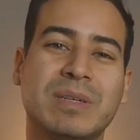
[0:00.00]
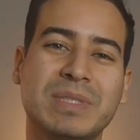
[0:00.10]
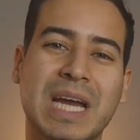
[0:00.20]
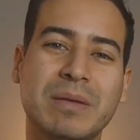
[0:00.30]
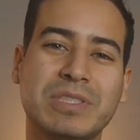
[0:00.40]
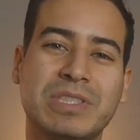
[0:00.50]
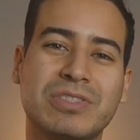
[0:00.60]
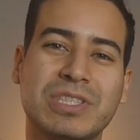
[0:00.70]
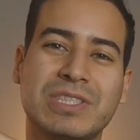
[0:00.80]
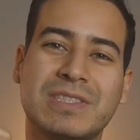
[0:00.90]
sometimes
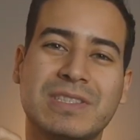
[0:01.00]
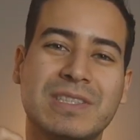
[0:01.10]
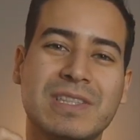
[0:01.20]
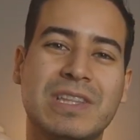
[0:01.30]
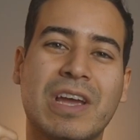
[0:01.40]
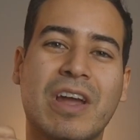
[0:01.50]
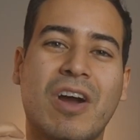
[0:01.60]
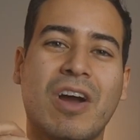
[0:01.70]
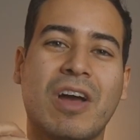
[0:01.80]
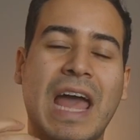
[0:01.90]

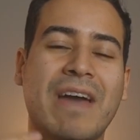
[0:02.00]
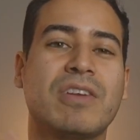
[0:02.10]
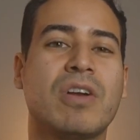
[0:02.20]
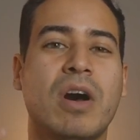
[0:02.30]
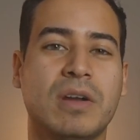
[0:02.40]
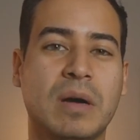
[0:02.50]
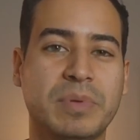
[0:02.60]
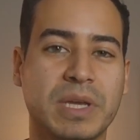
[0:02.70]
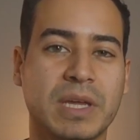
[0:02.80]
they haven't caught up